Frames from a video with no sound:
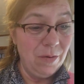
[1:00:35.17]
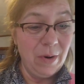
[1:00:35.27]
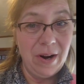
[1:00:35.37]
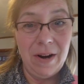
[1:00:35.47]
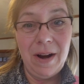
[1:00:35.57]

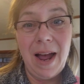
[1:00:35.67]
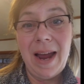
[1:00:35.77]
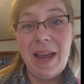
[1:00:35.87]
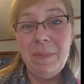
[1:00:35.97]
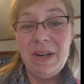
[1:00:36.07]
where
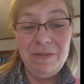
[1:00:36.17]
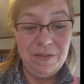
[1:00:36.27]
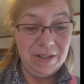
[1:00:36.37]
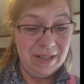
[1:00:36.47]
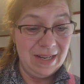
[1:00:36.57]
I am an
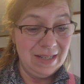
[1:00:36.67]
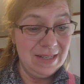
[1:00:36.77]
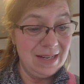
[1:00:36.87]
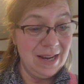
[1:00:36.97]
affiliate,